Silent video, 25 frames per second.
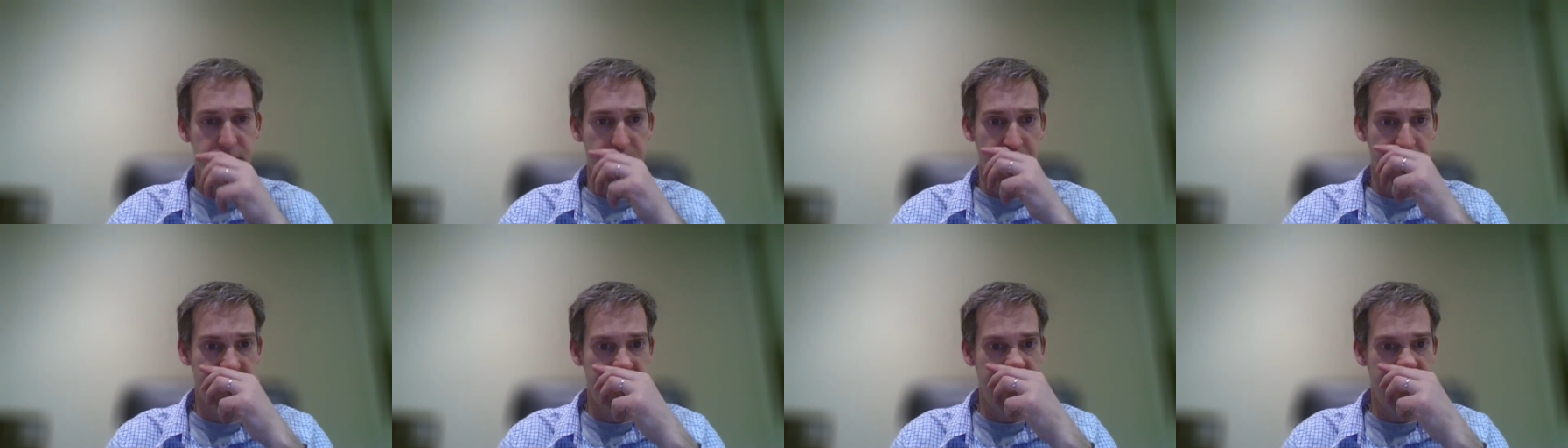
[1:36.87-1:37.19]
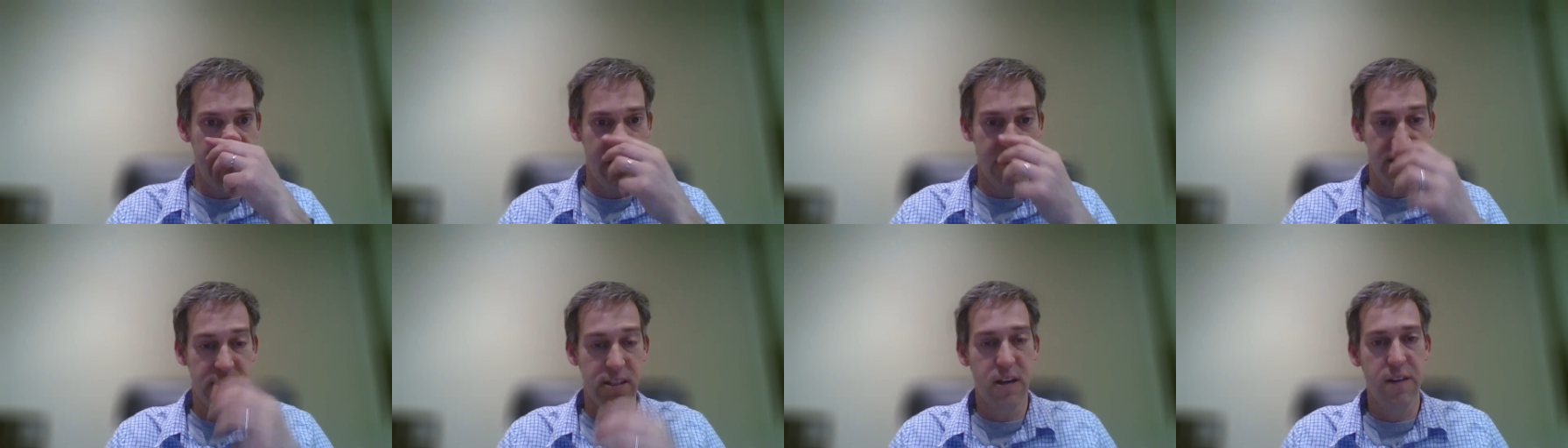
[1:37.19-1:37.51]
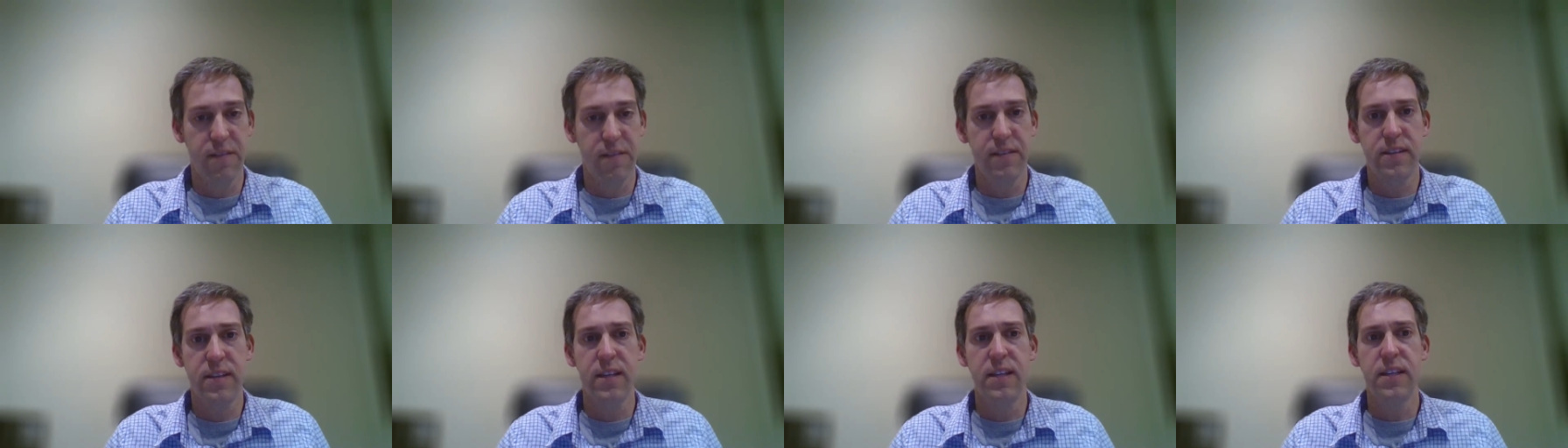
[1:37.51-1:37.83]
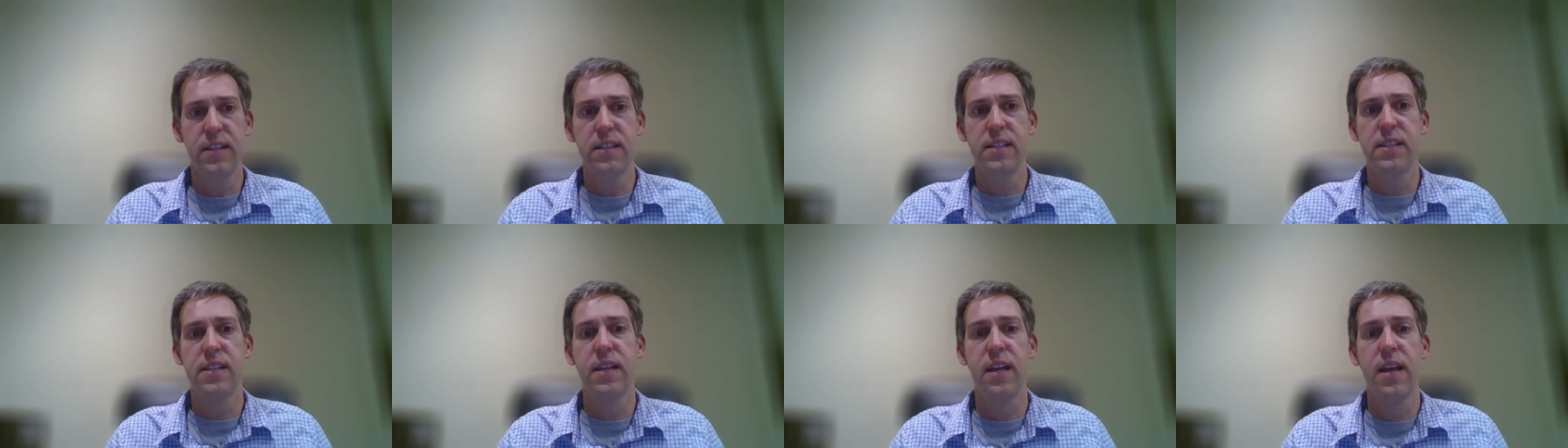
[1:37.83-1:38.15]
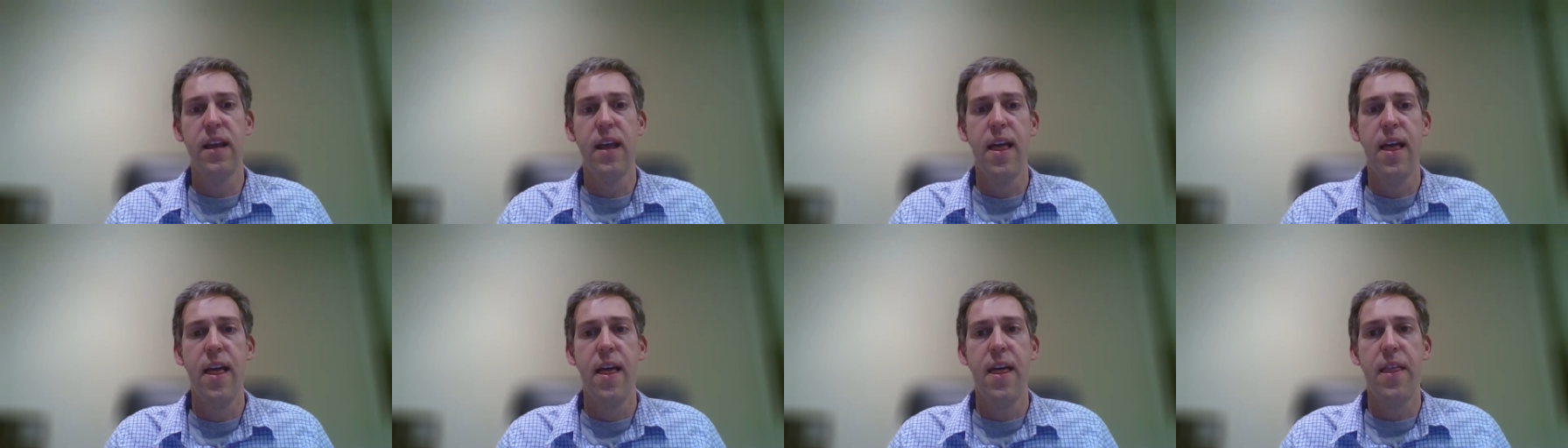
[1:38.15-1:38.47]
our daily services,
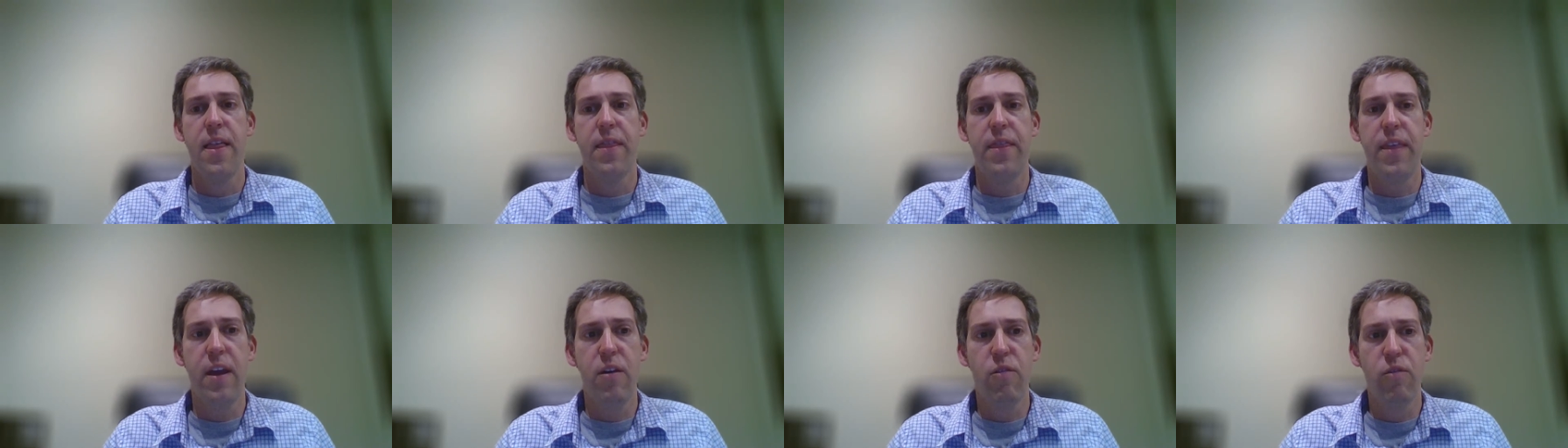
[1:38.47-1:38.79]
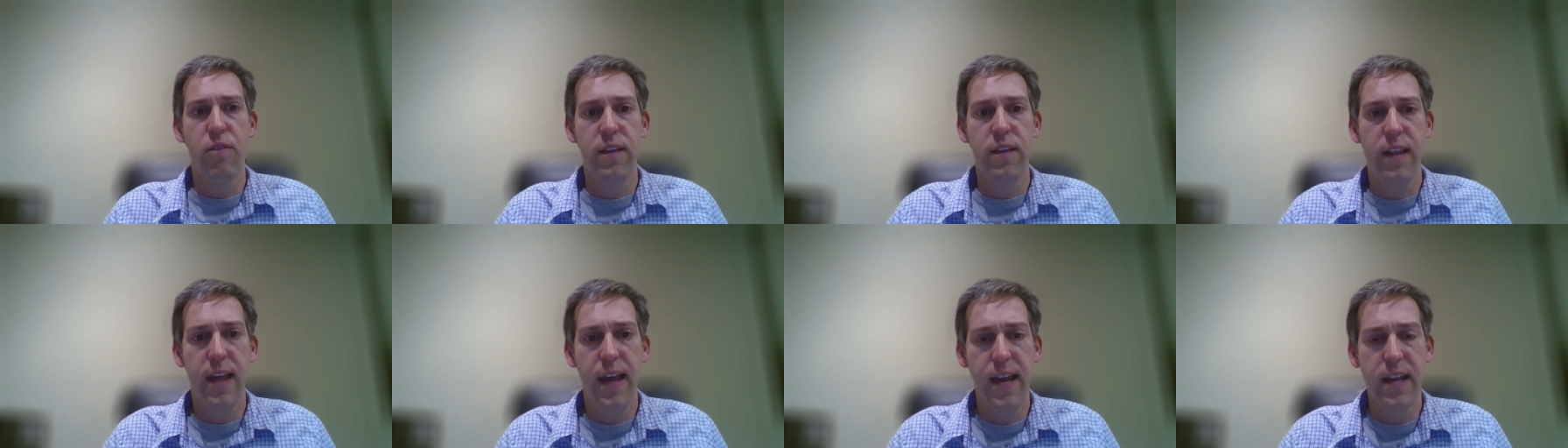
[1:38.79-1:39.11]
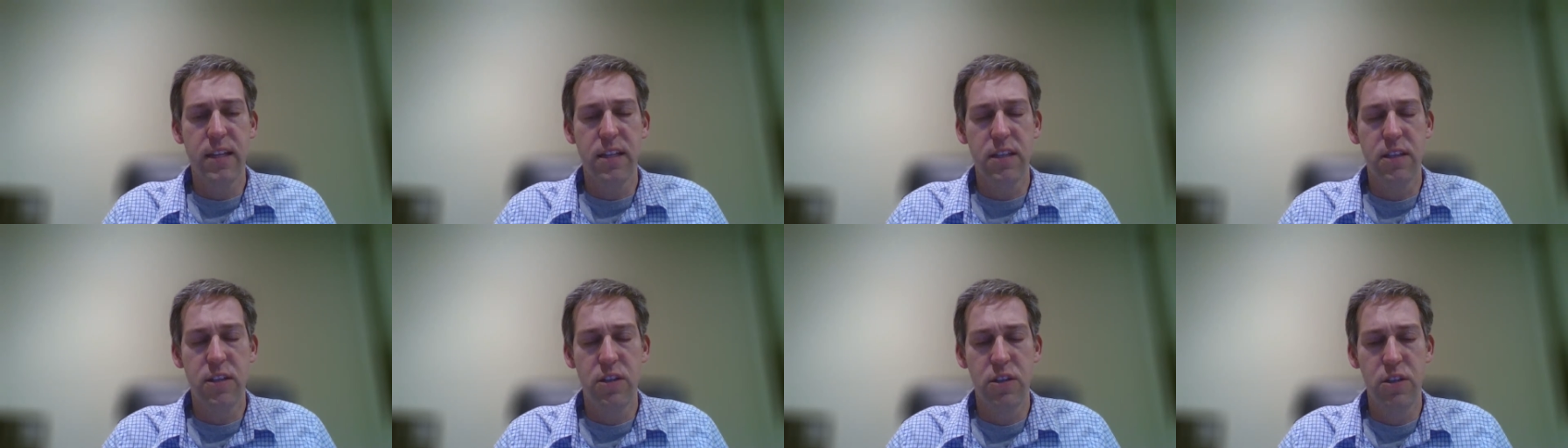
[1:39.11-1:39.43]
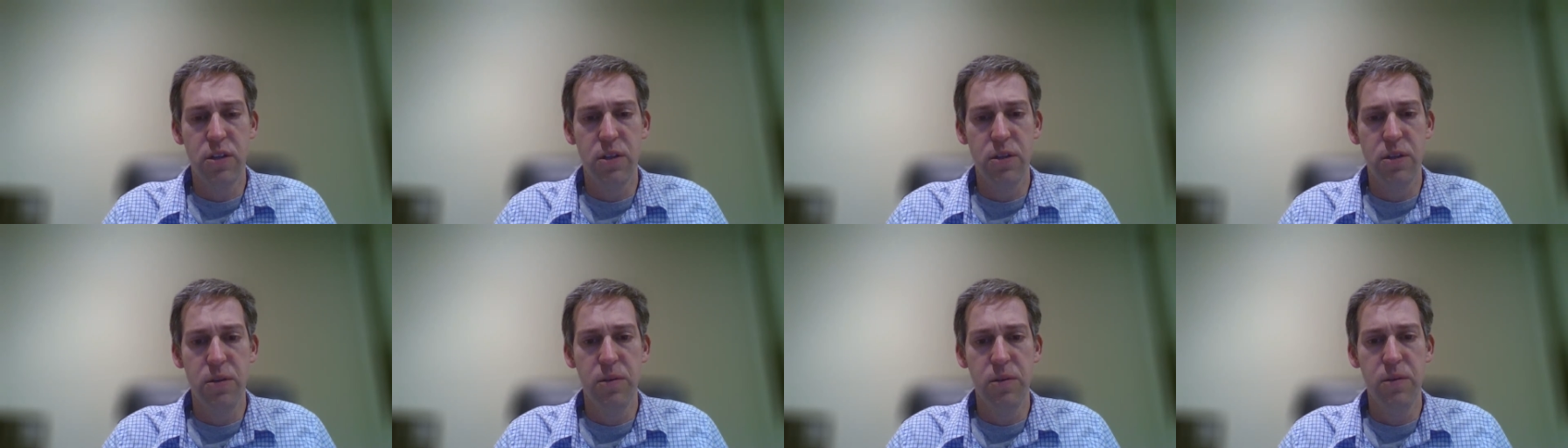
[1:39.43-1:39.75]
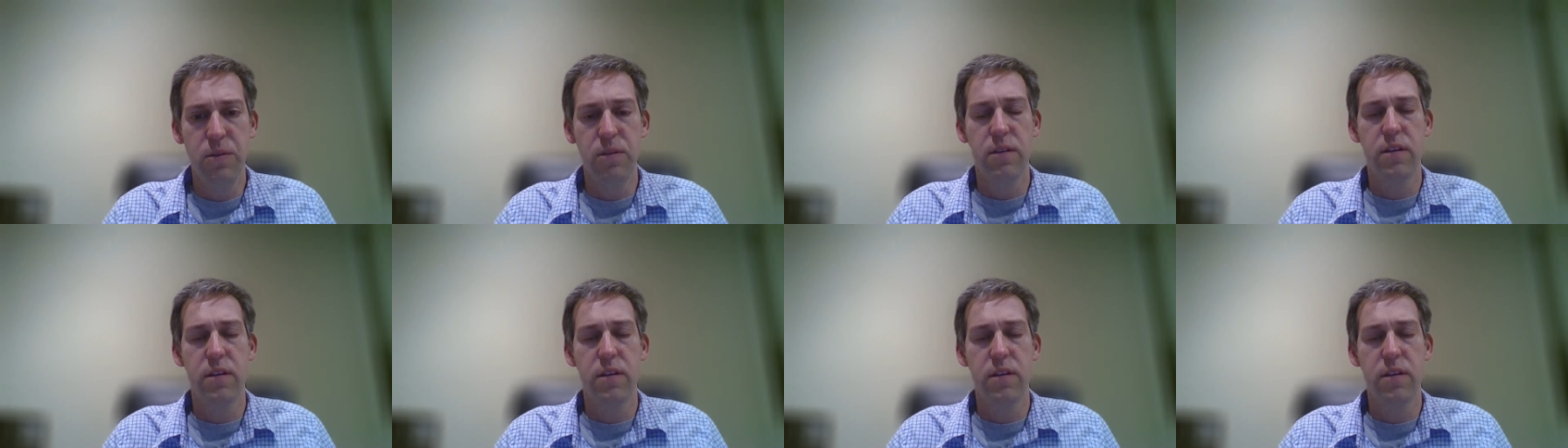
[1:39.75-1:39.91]
they relate to